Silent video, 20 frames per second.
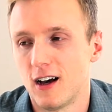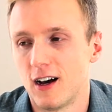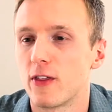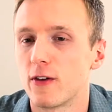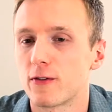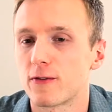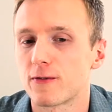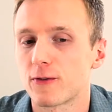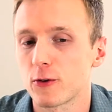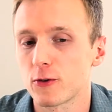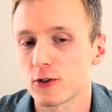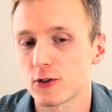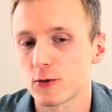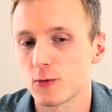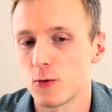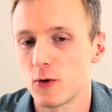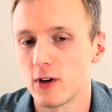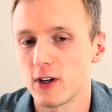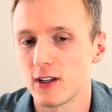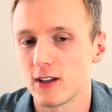The
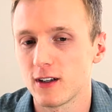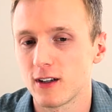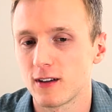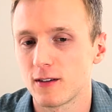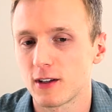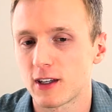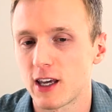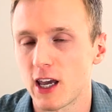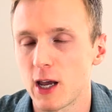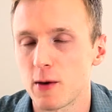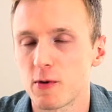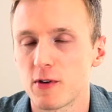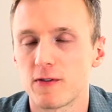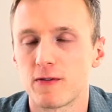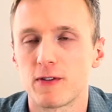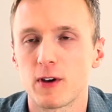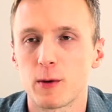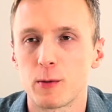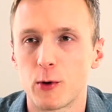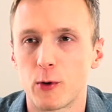first one came in
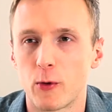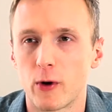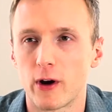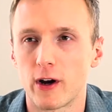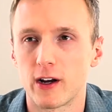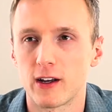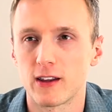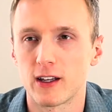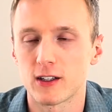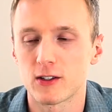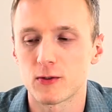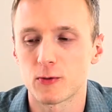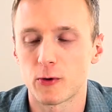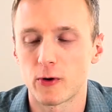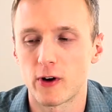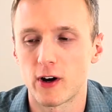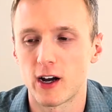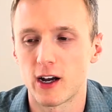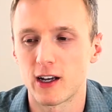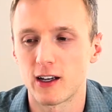February. That's
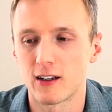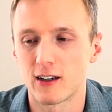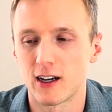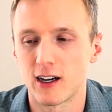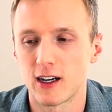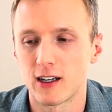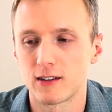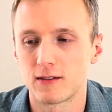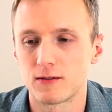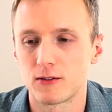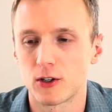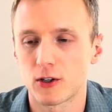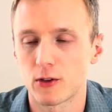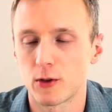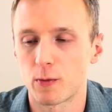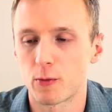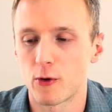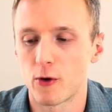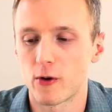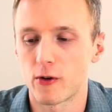where I took
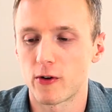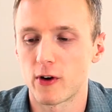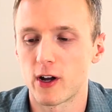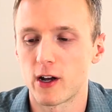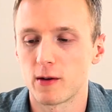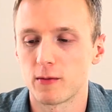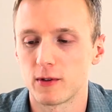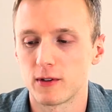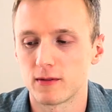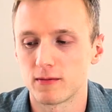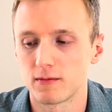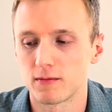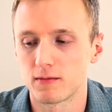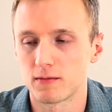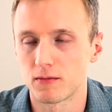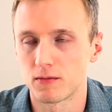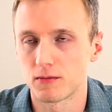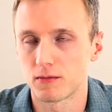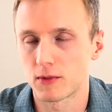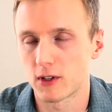the program and
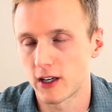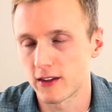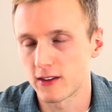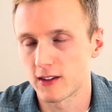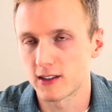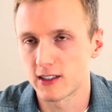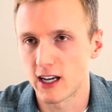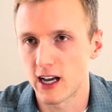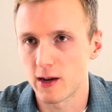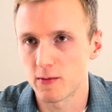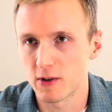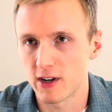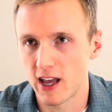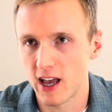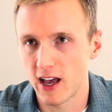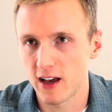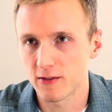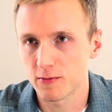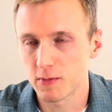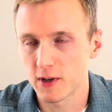cut the time in
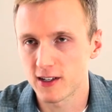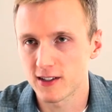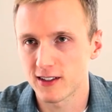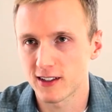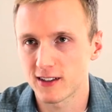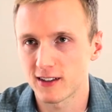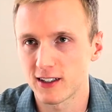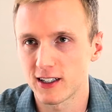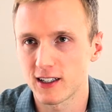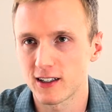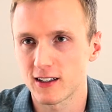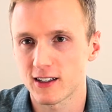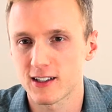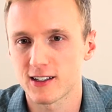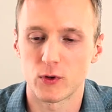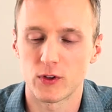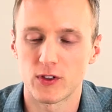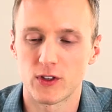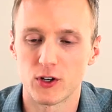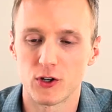half, basically.
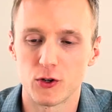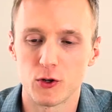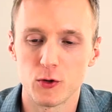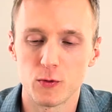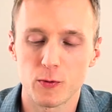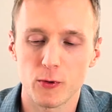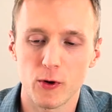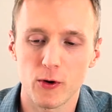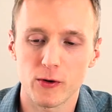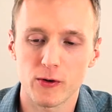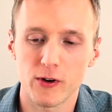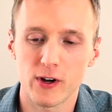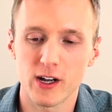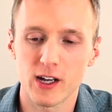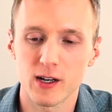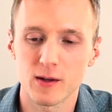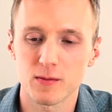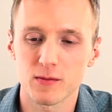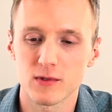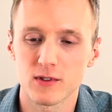With the new
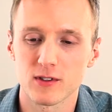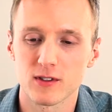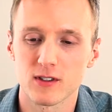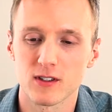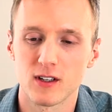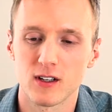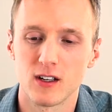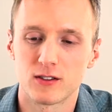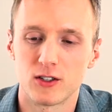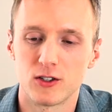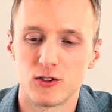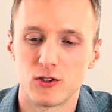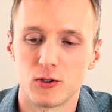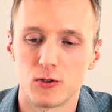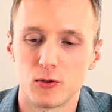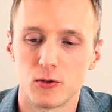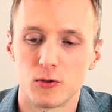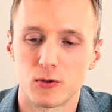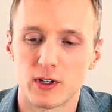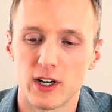programs, to
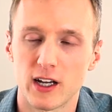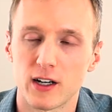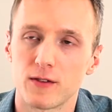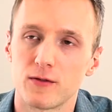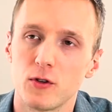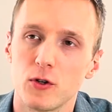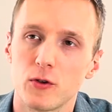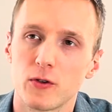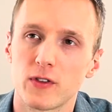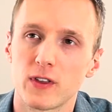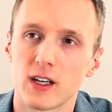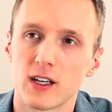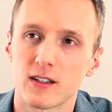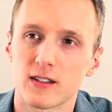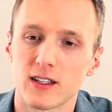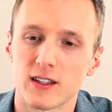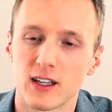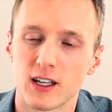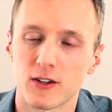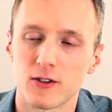do kind of new
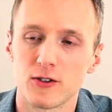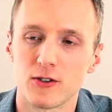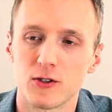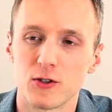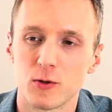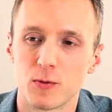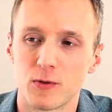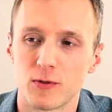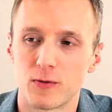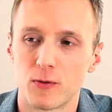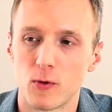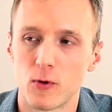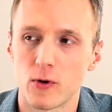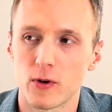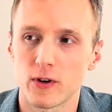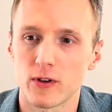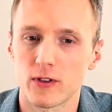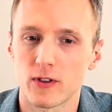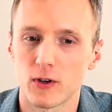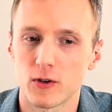things that they couldn't do
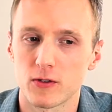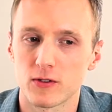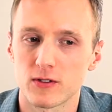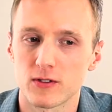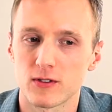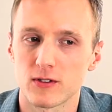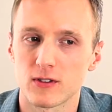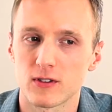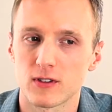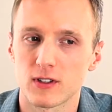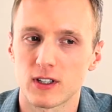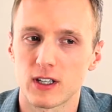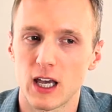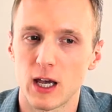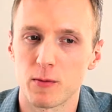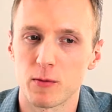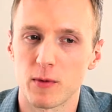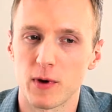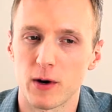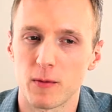before, those
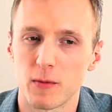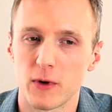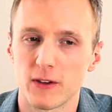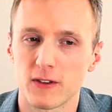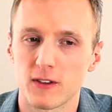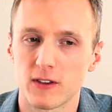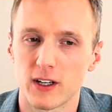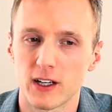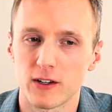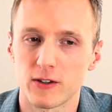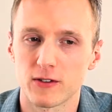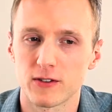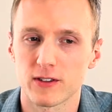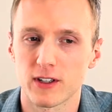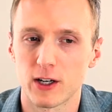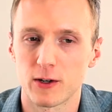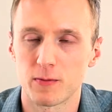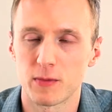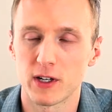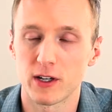came about a month later, so
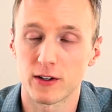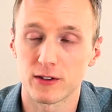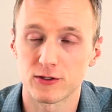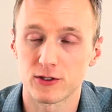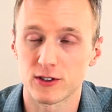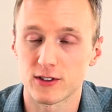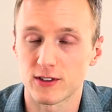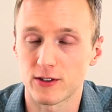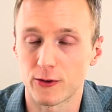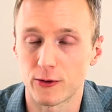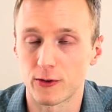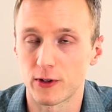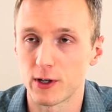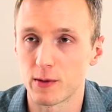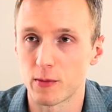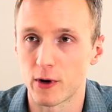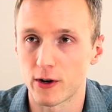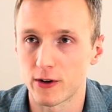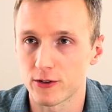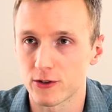that'd be just early
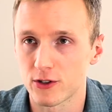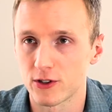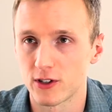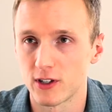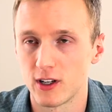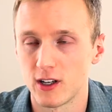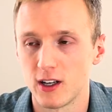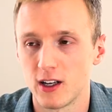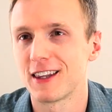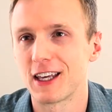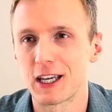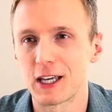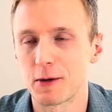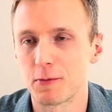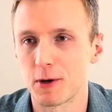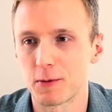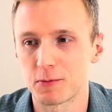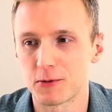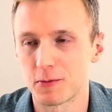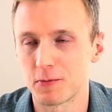March. They
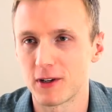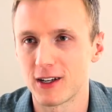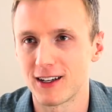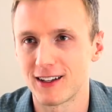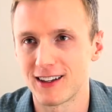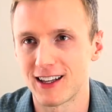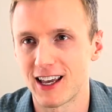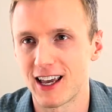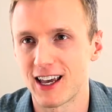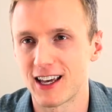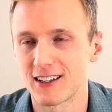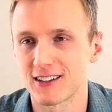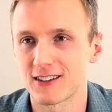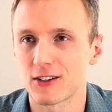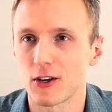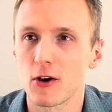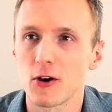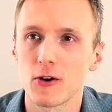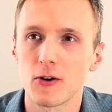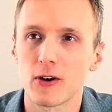come up to me and they
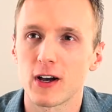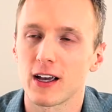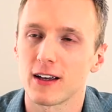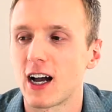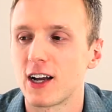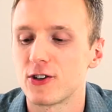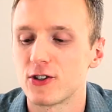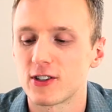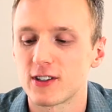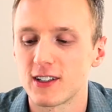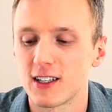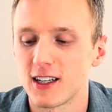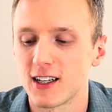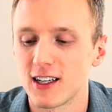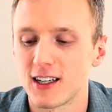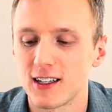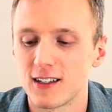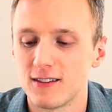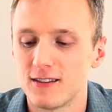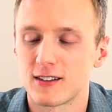ask, I just
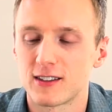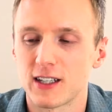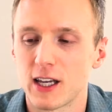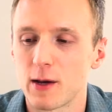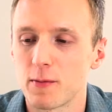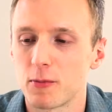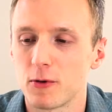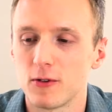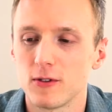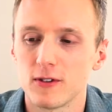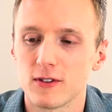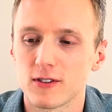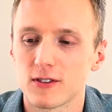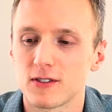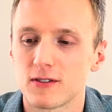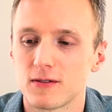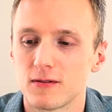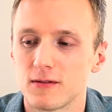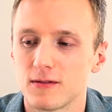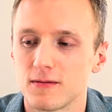need
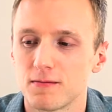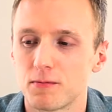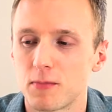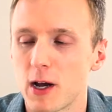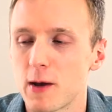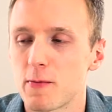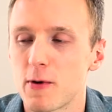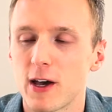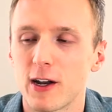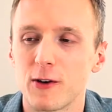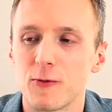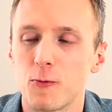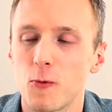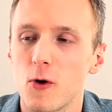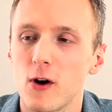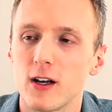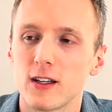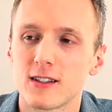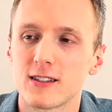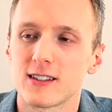samples pipetted
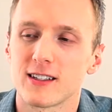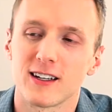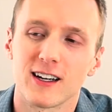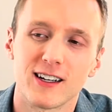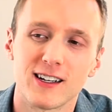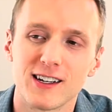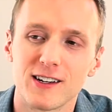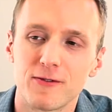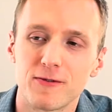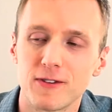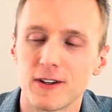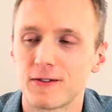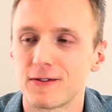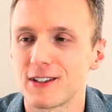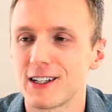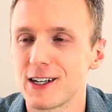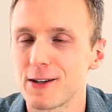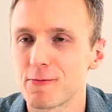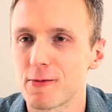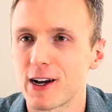once and I need
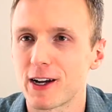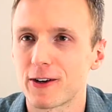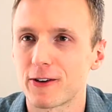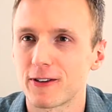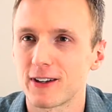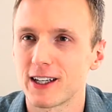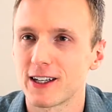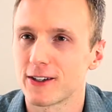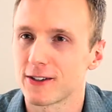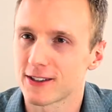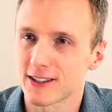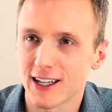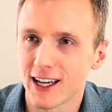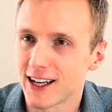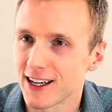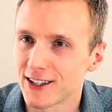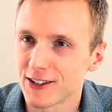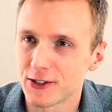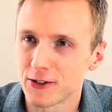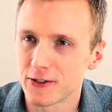15 microliters.
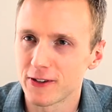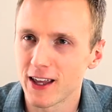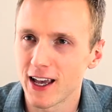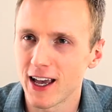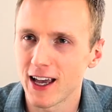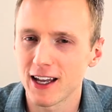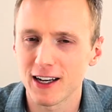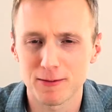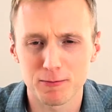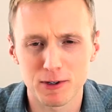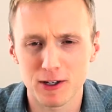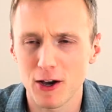Can it do that?